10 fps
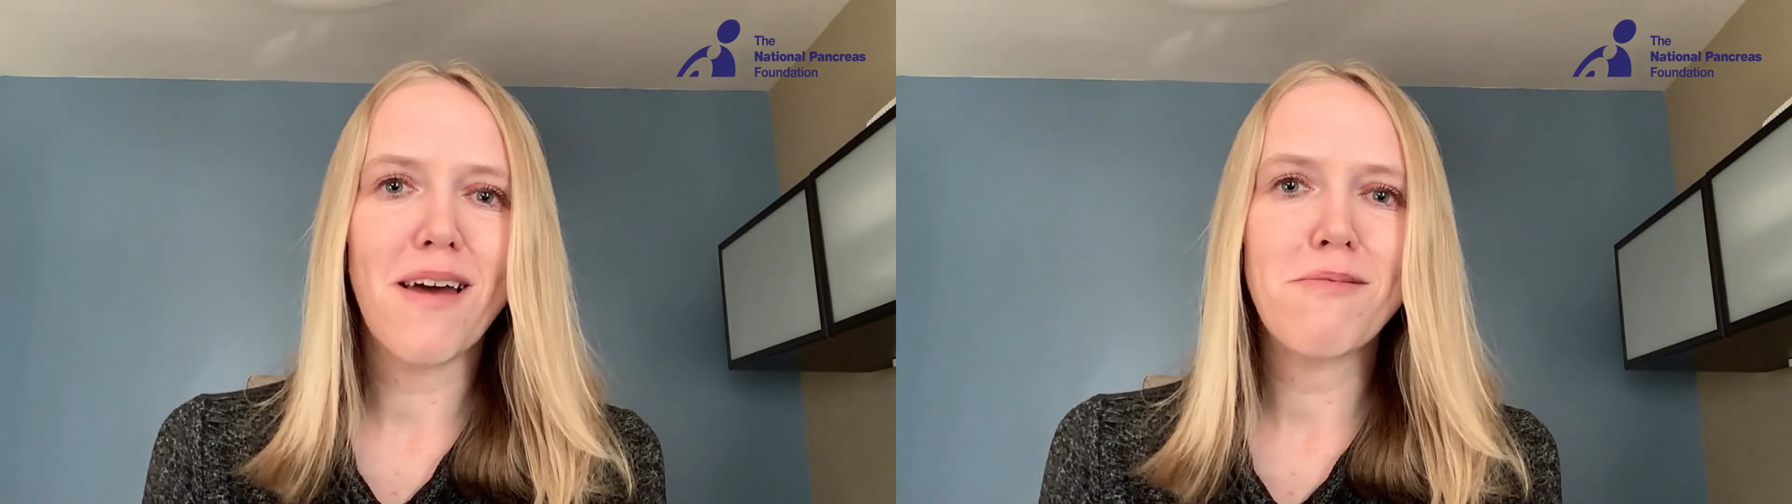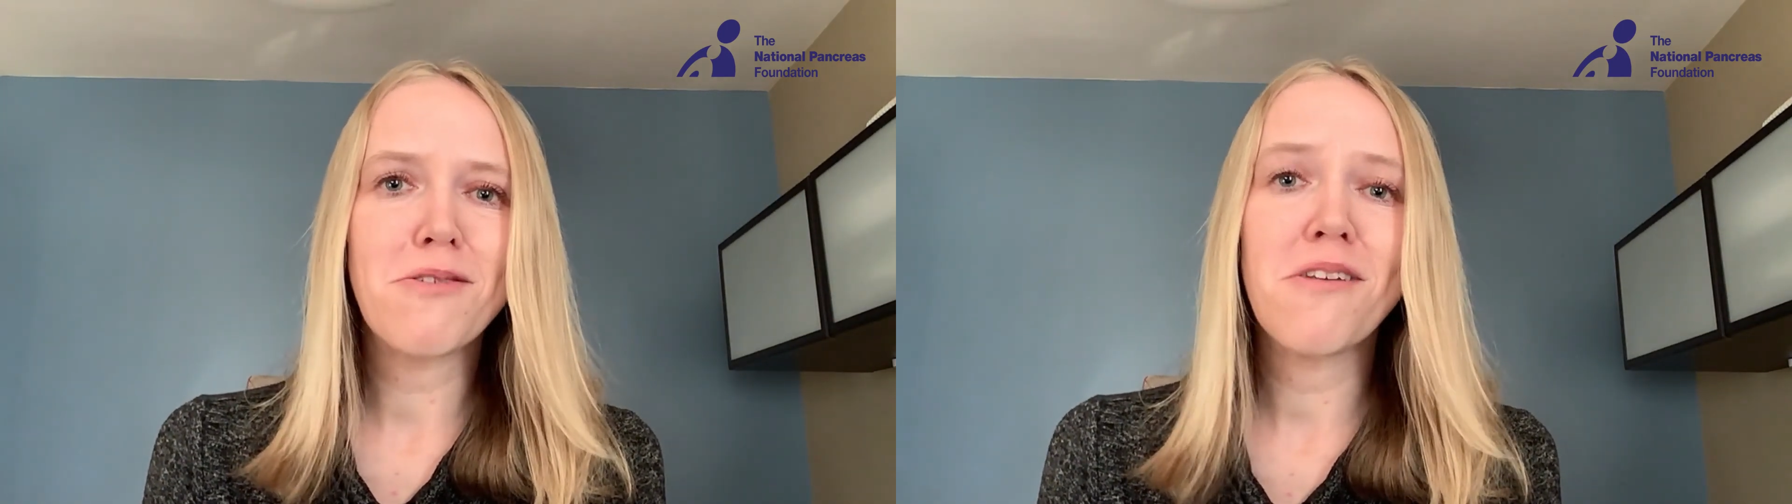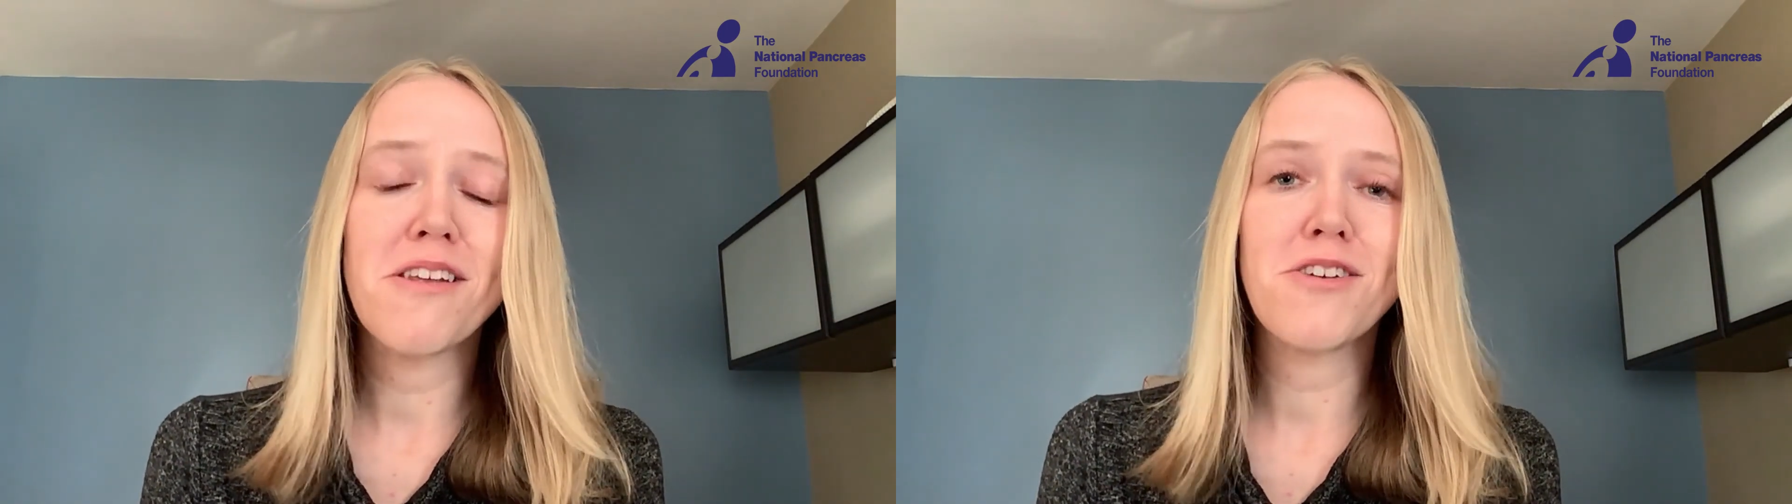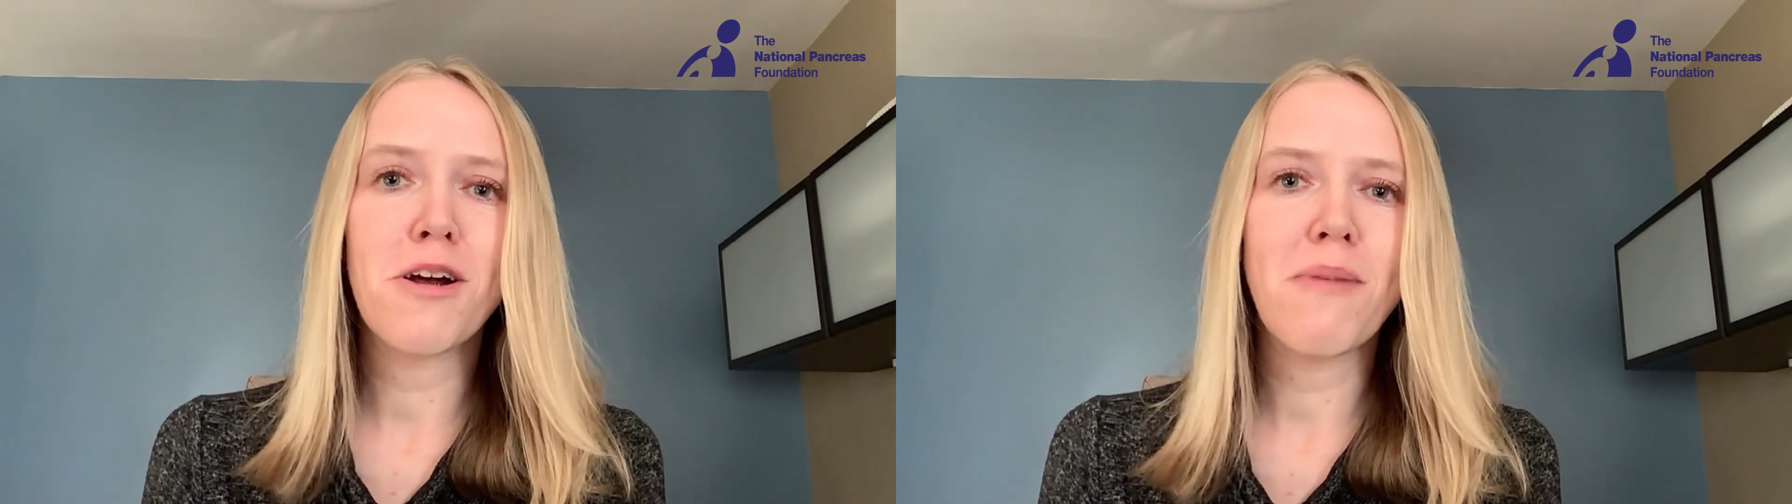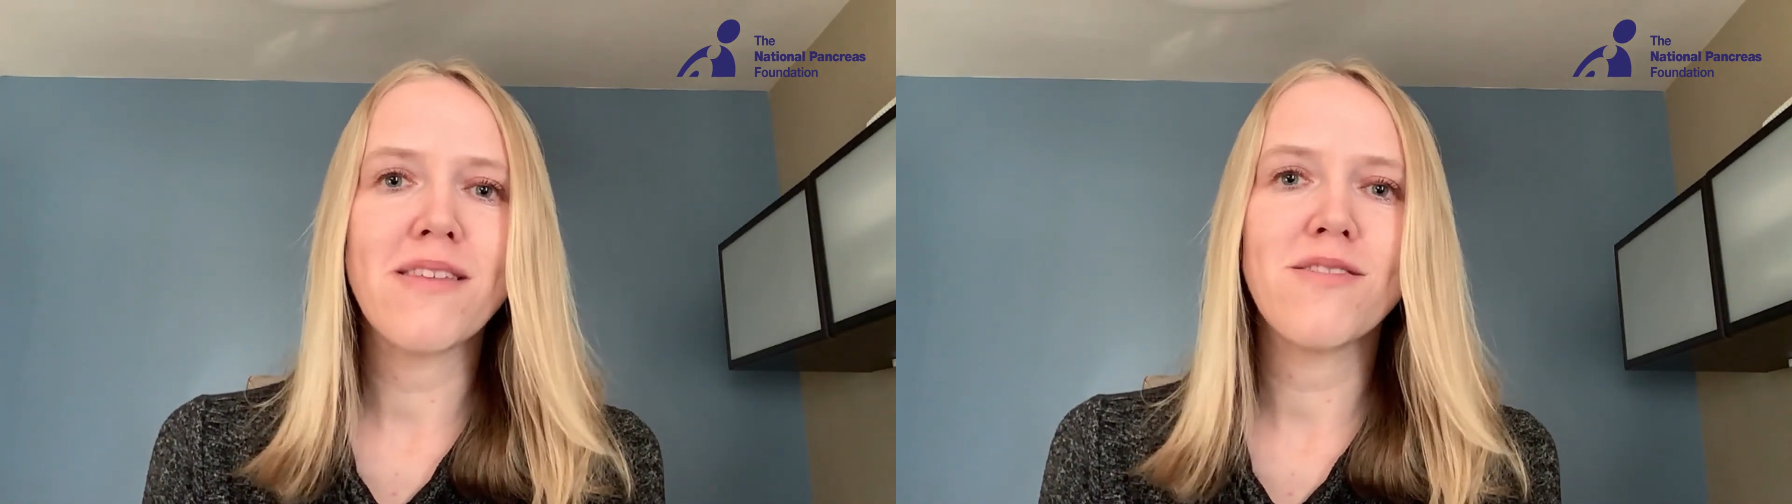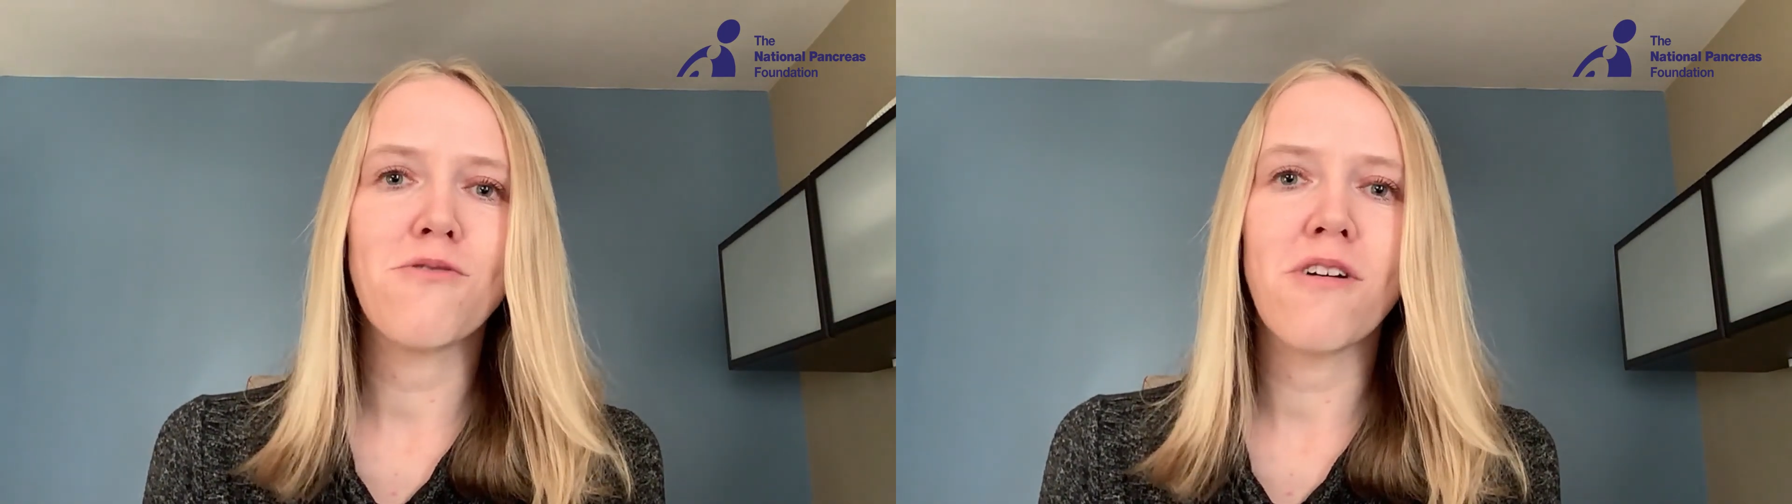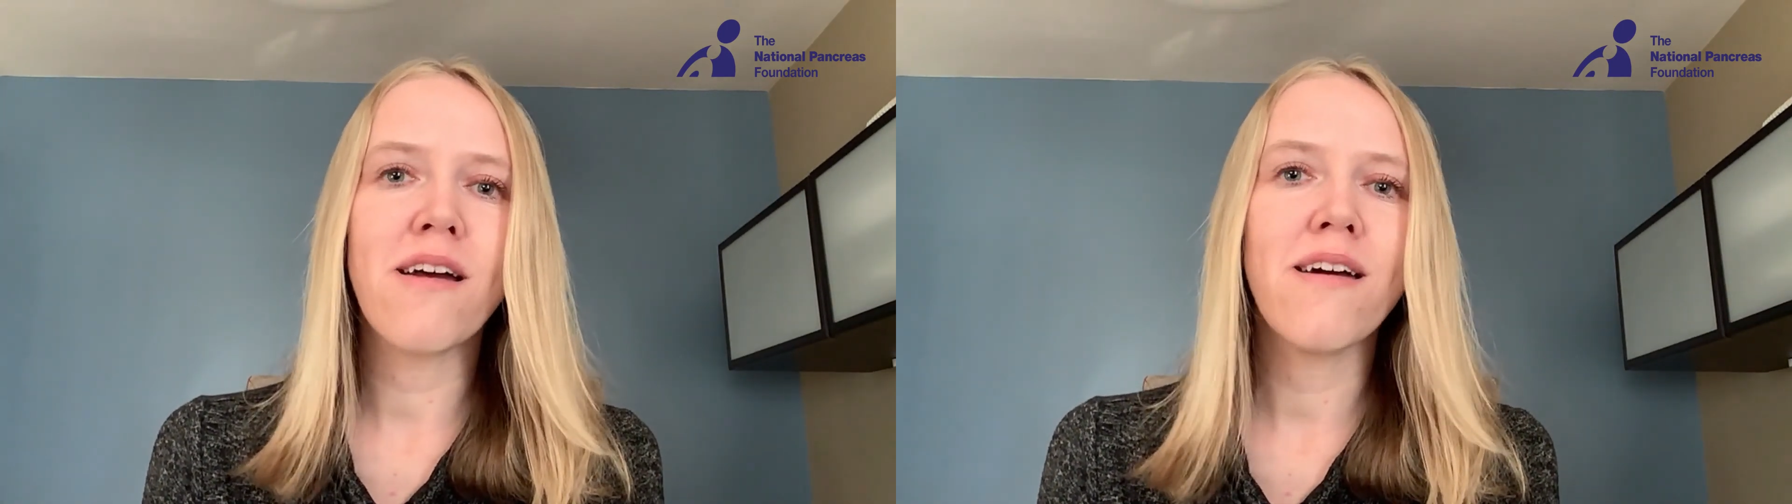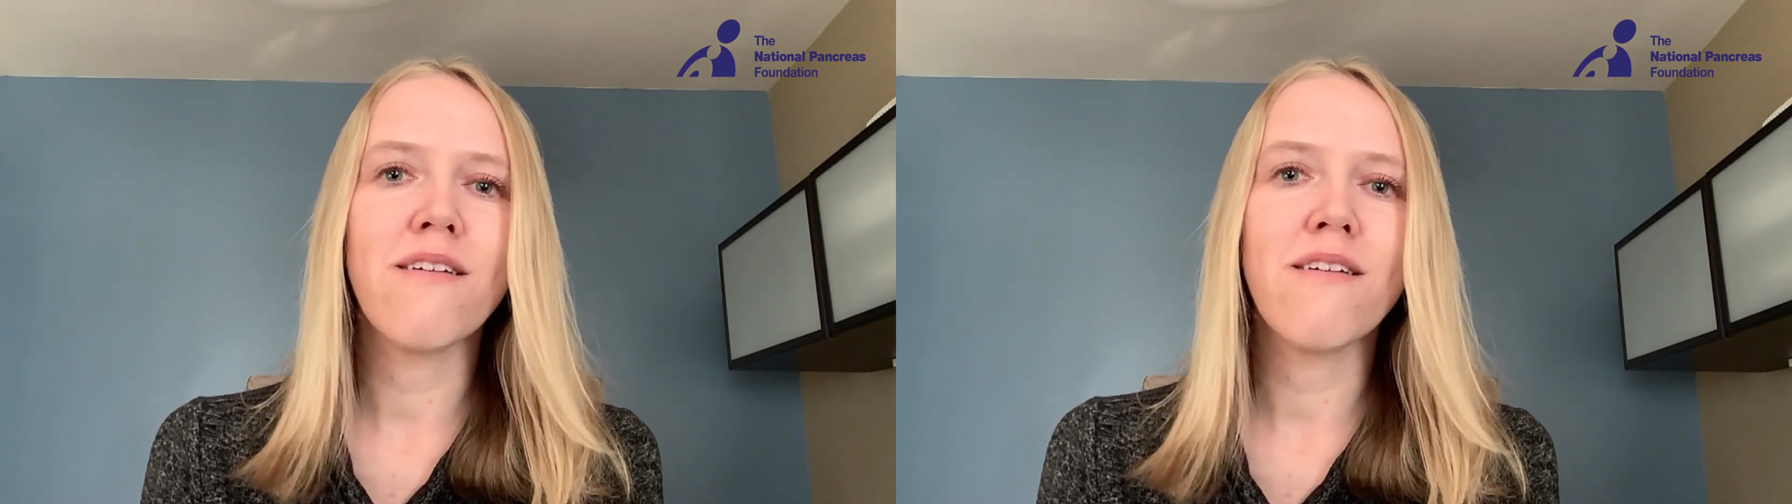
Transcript: the opportunity to share my story,